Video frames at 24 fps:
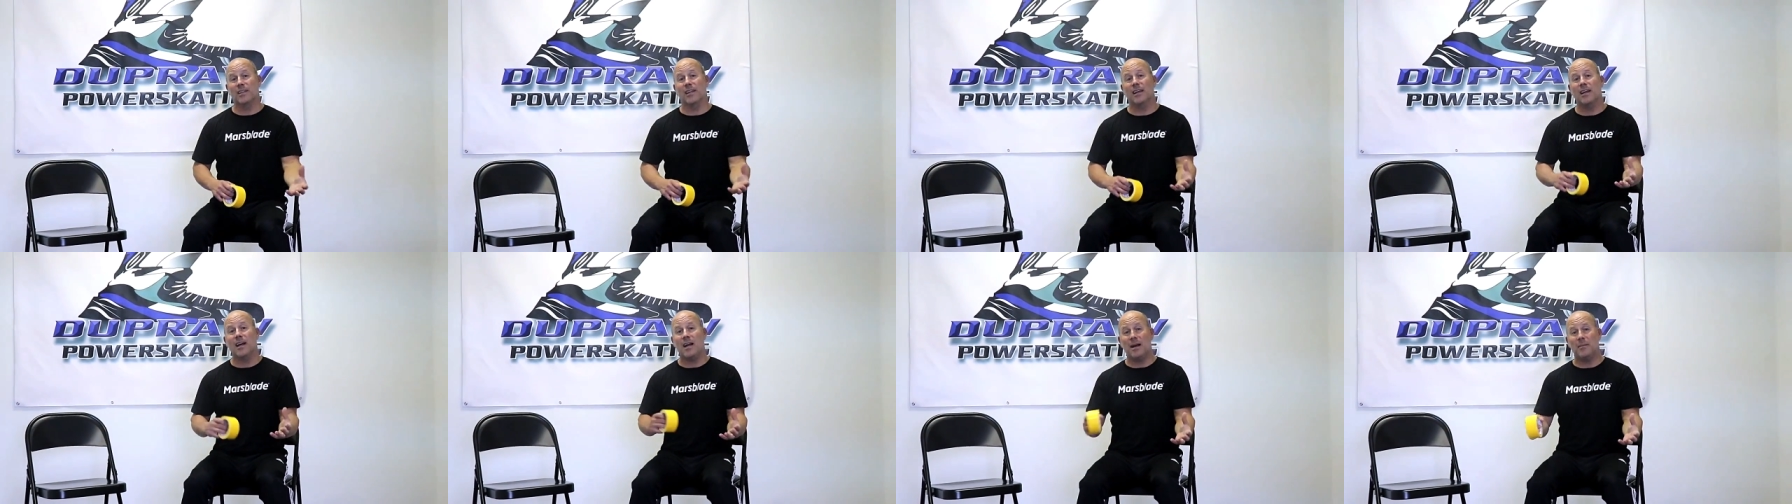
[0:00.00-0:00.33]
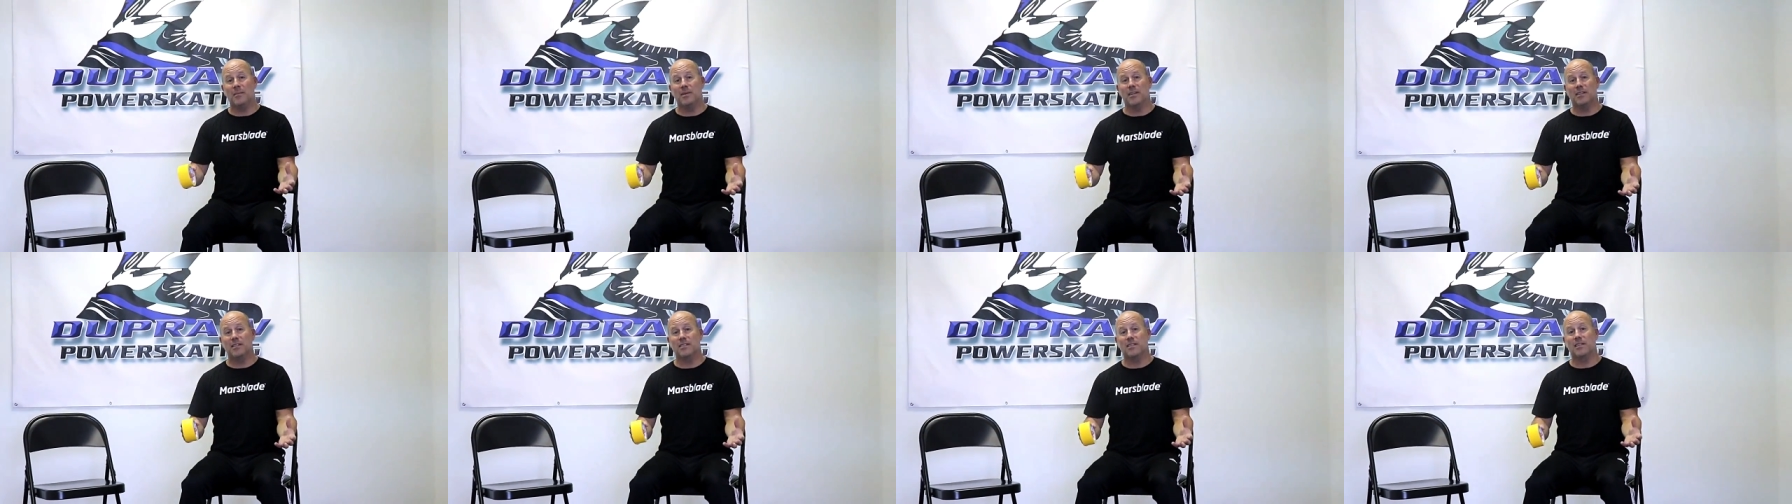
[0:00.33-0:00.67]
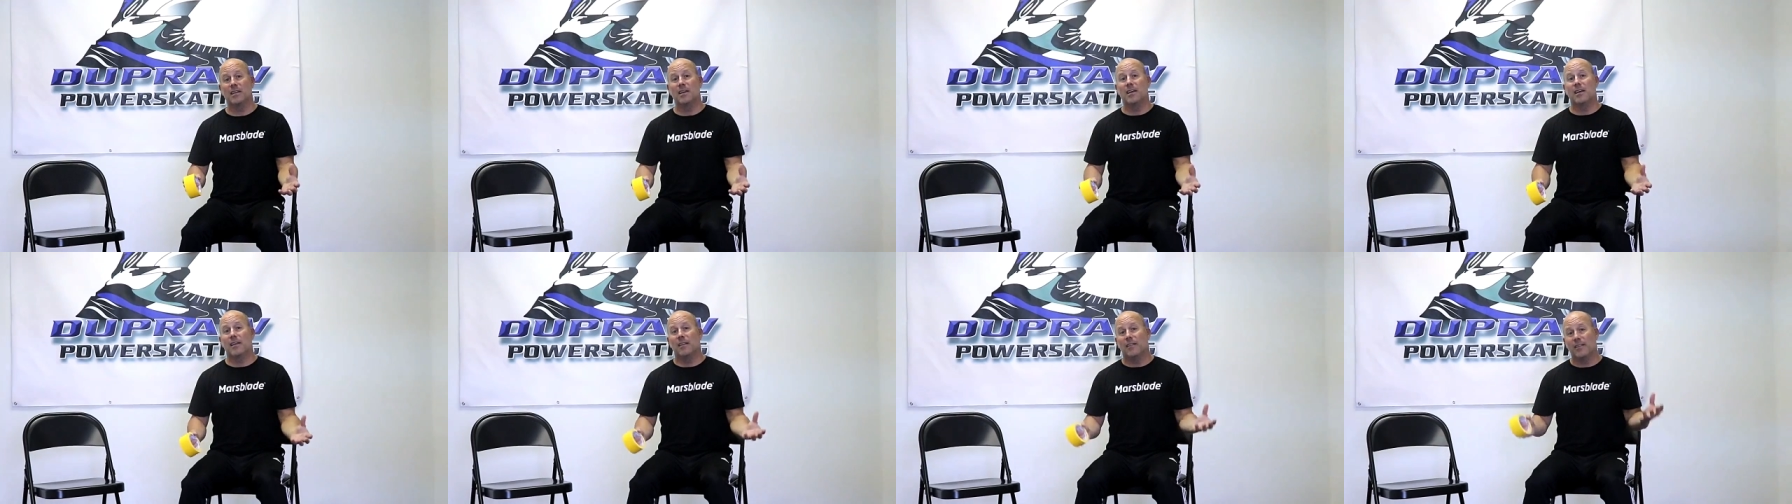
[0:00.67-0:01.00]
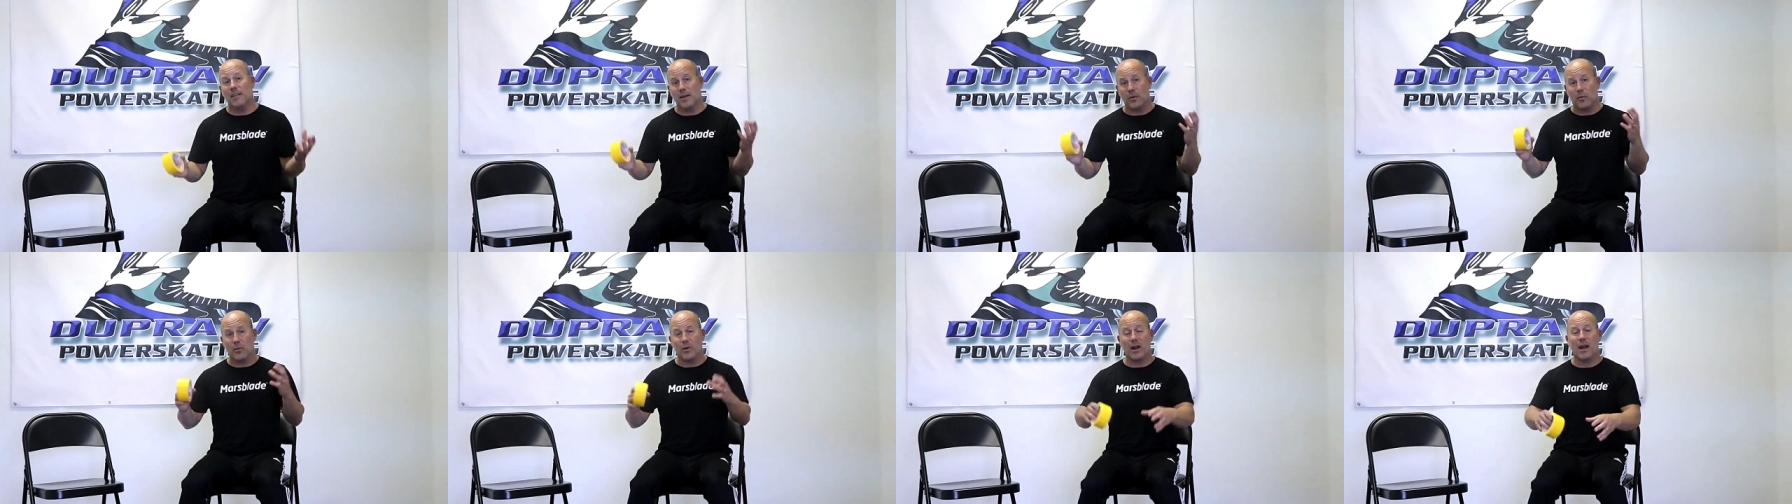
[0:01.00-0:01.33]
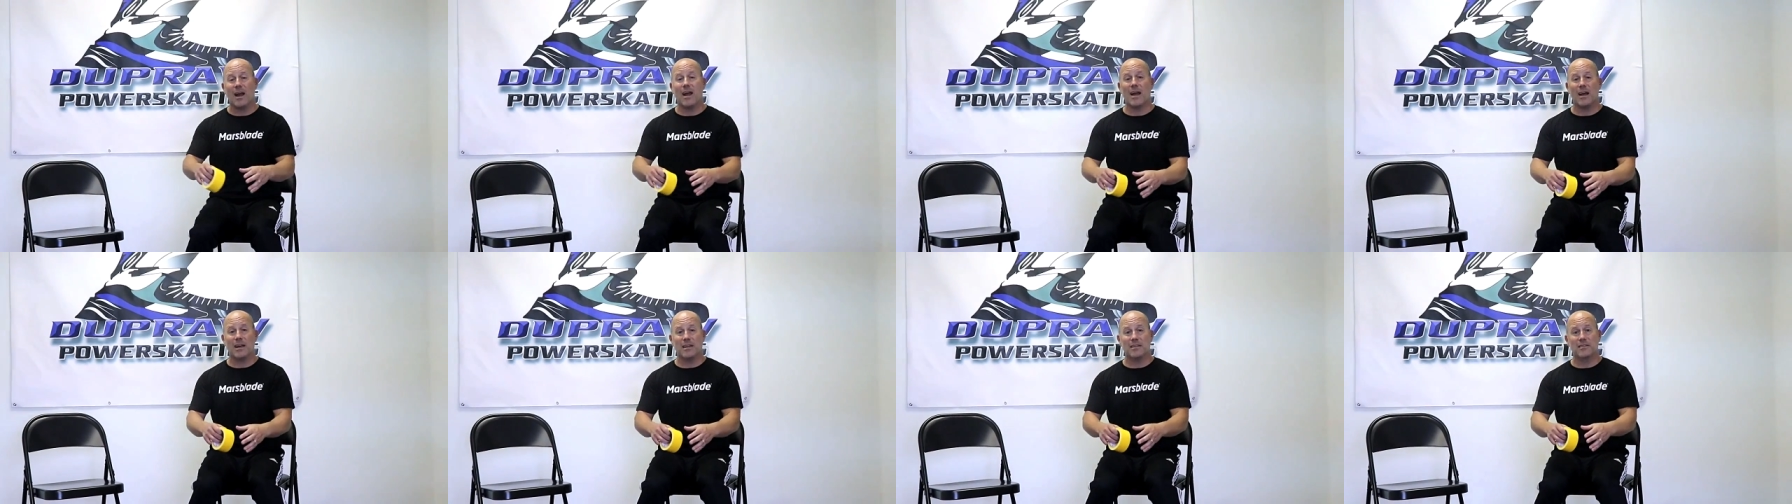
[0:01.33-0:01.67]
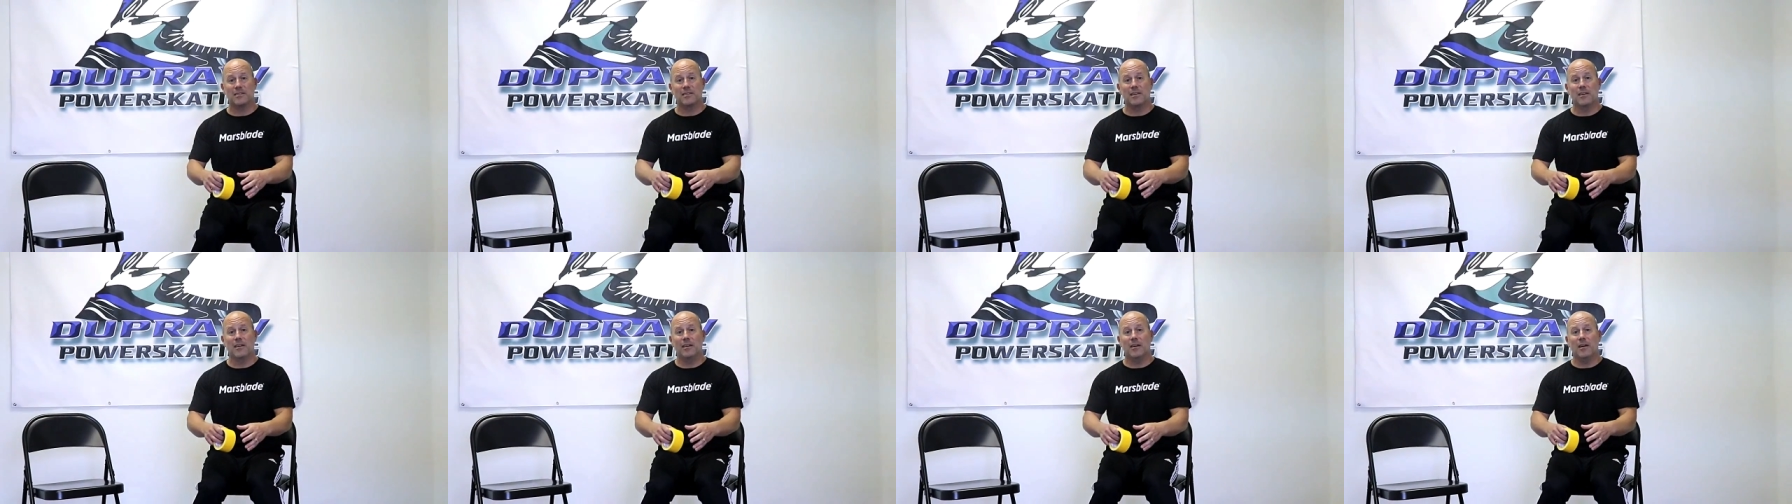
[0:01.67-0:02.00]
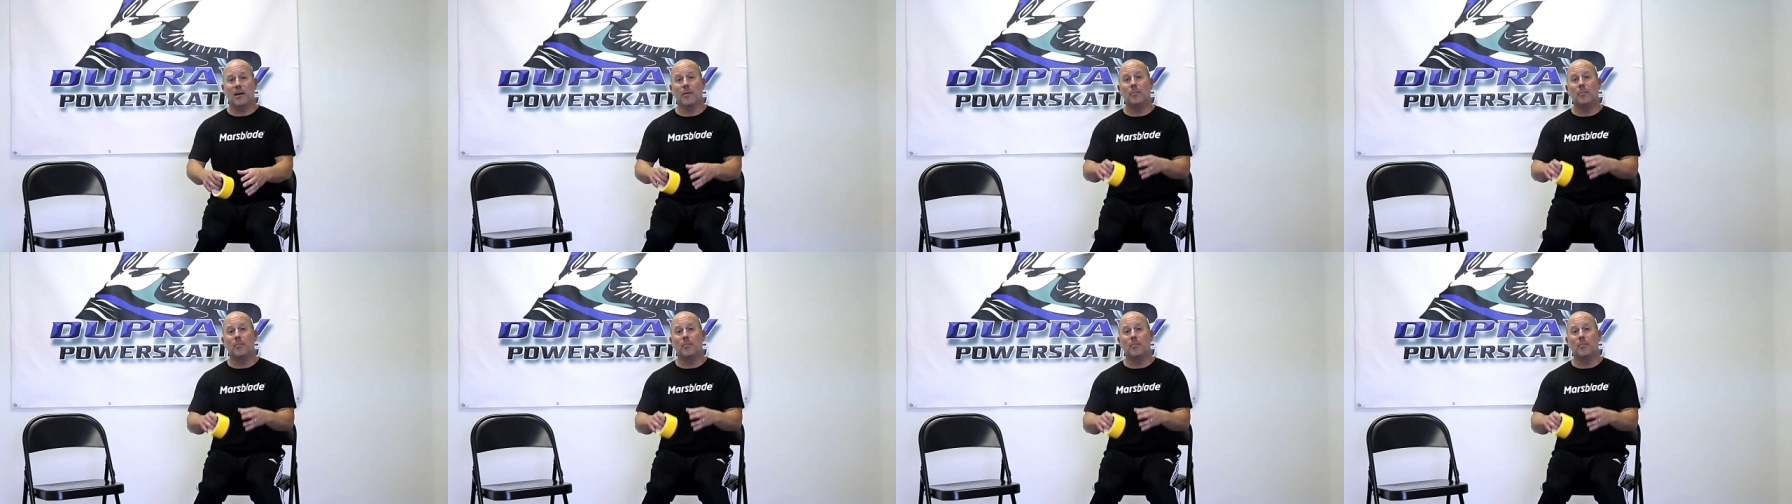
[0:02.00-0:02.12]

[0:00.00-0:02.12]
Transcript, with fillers: and comments that were asked